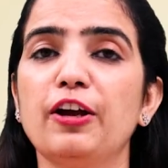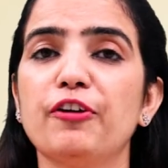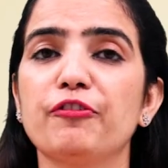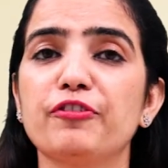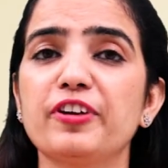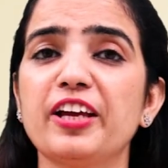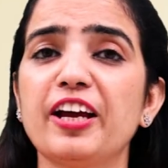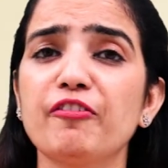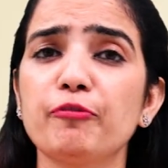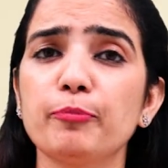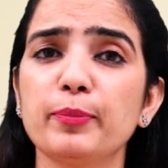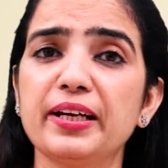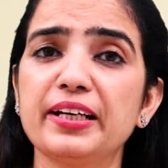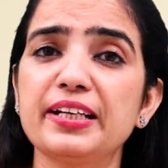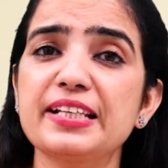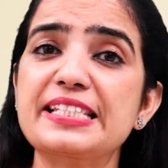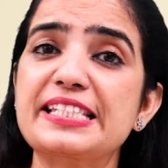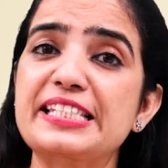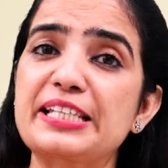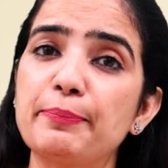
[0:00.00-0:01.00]
We have made
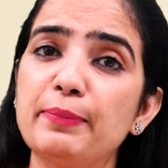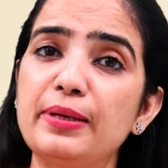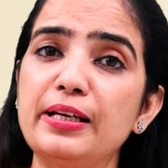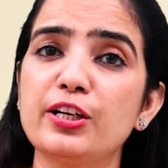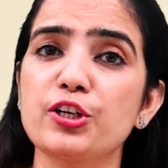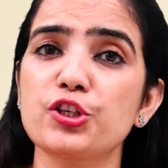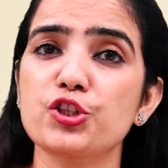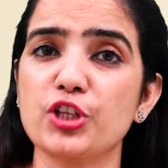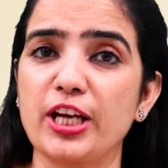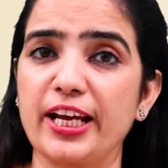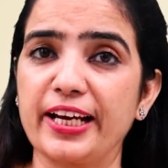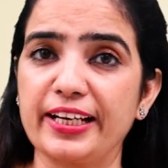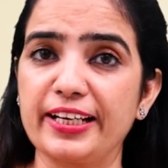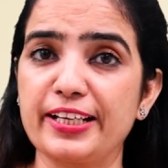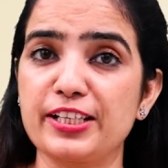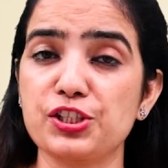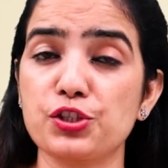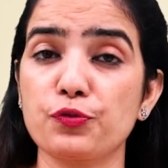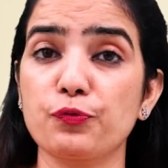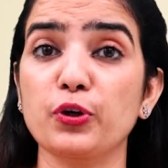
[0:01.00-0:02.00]
a similar
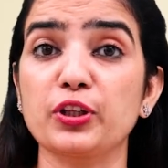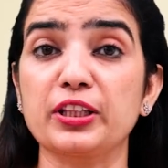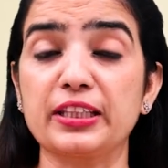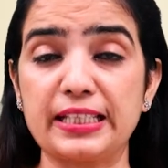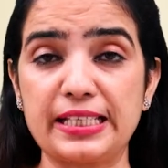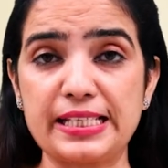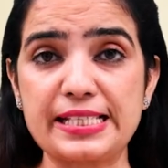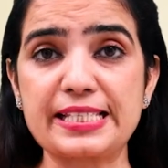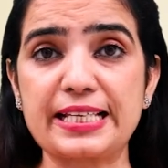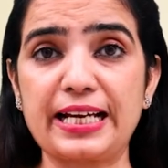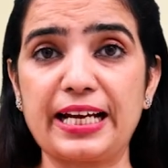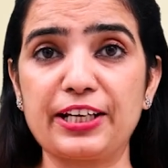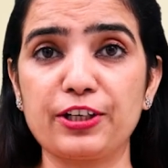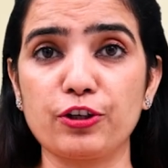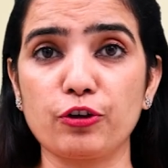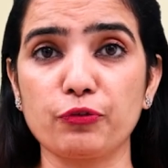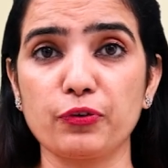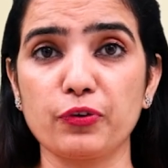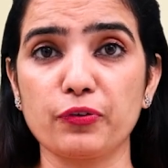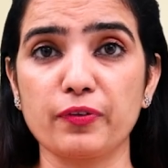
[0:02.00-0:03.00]
checklist for these kind
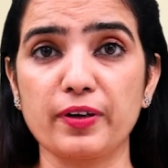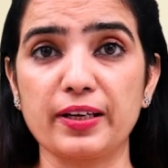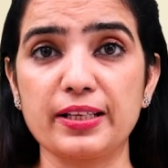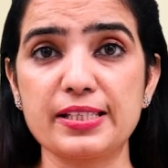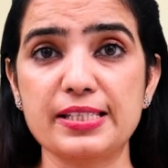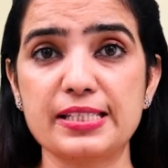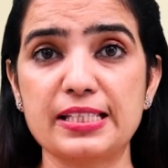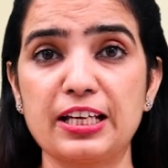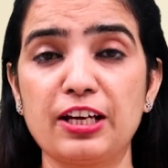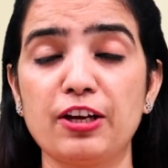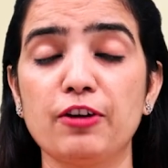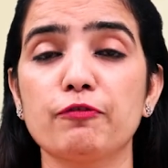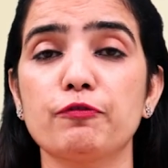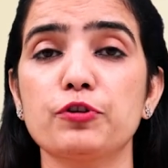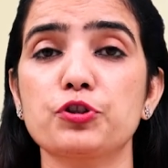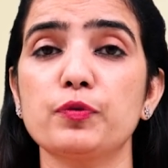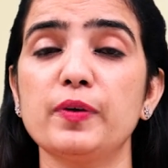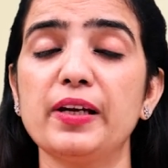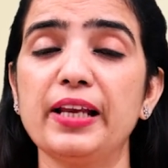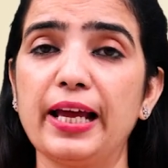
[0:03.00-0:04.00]
of events
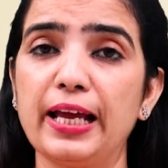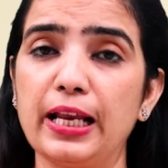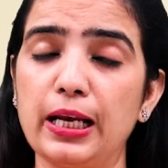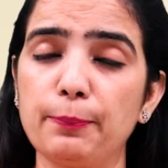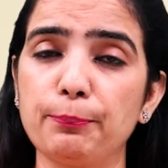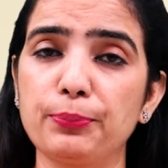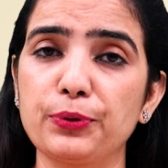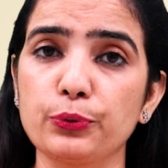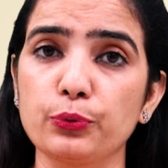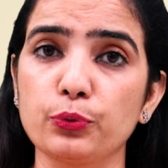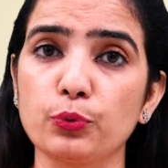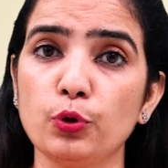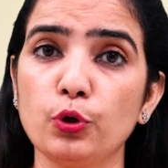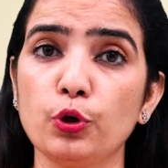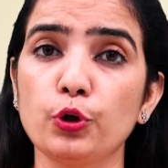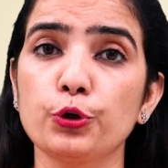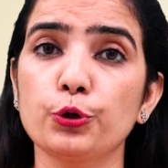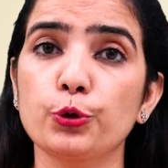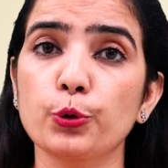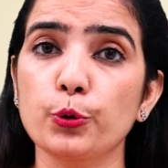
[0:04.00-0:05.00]
which will help you
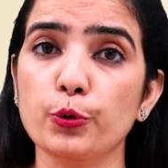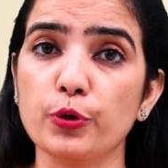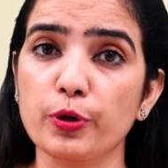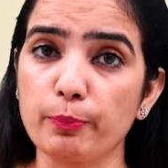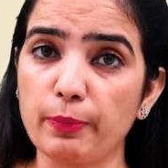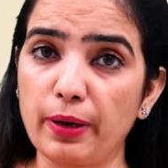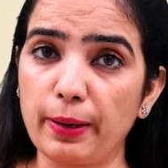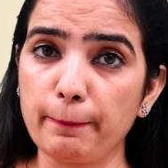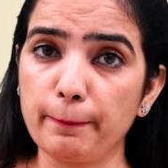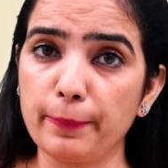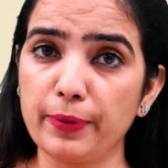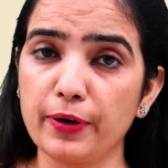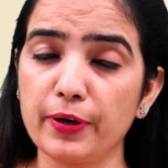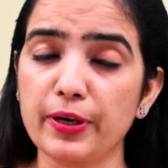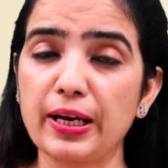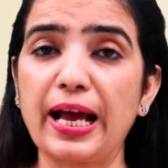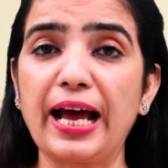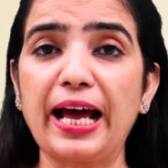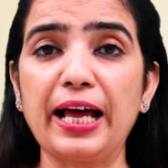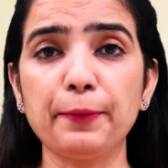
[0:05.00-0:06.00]
to
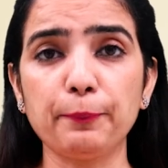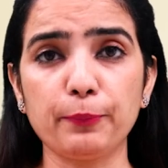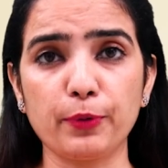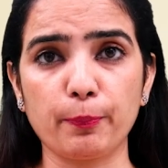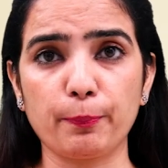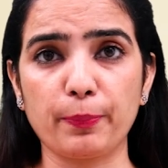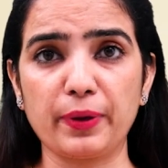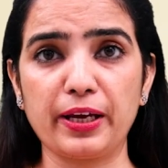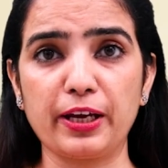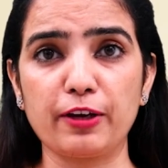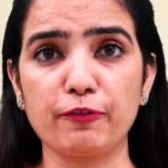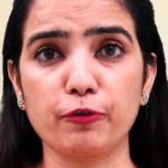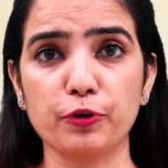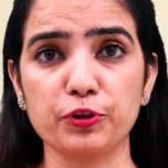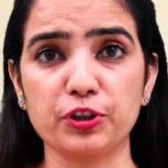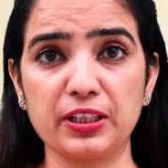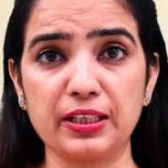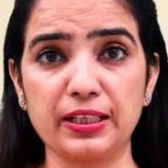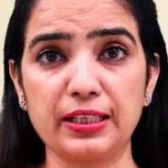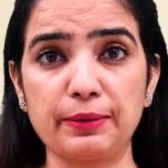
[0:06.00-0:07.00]
remember and prepare for
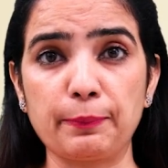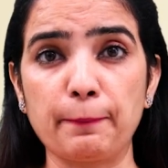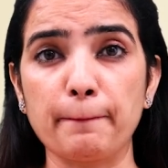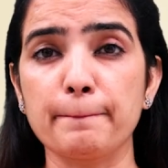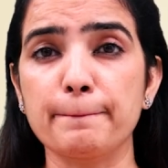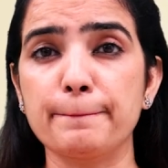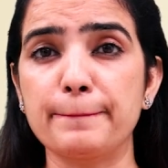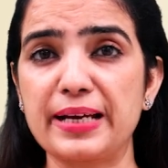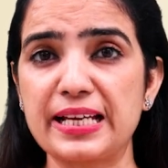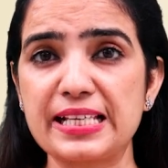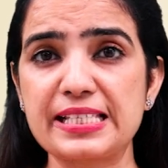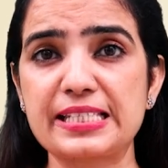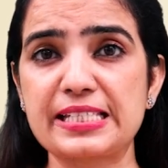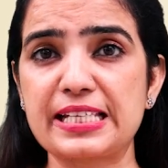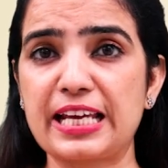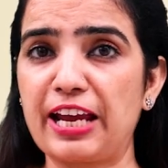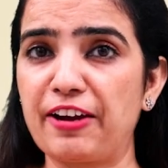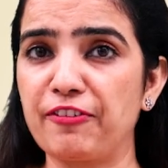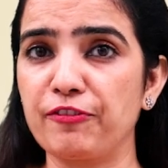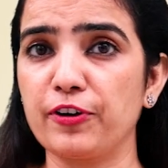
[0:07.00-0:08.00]
the best
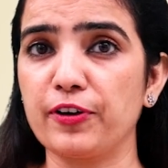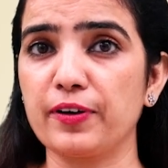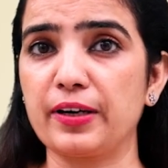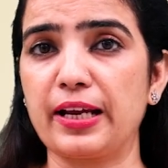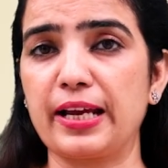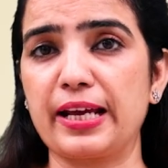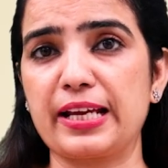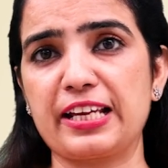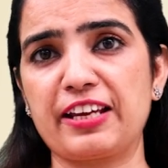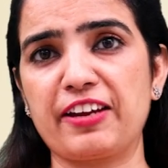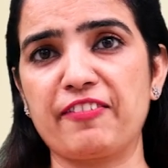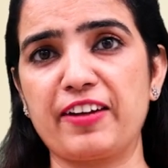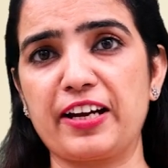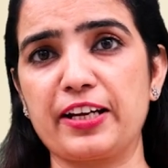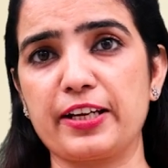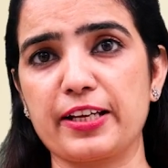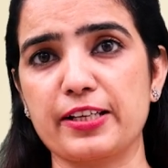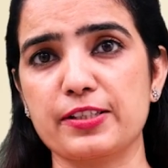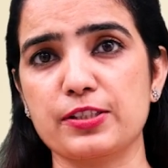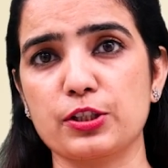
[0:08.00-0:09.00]
ever
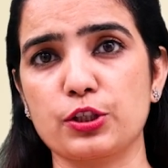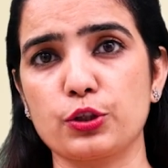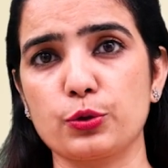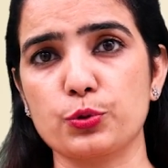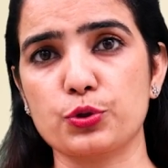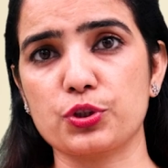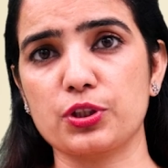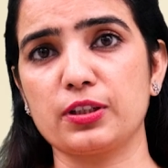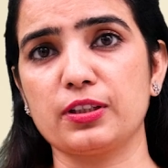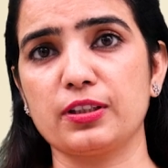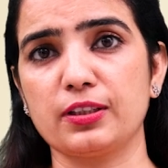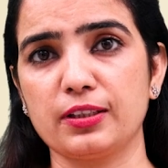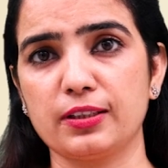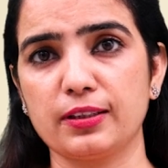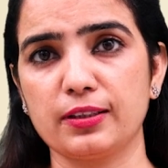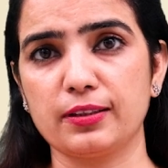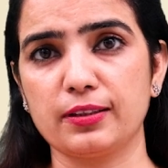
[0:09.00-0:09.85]
event execution.